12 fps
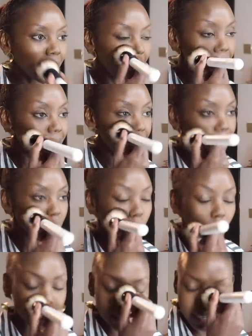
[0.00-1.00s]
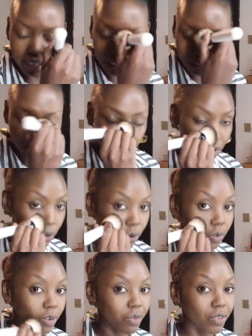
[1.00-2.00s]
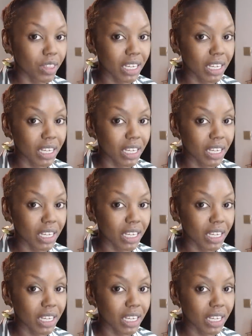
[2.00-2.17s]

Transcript: and then once I get into the groove of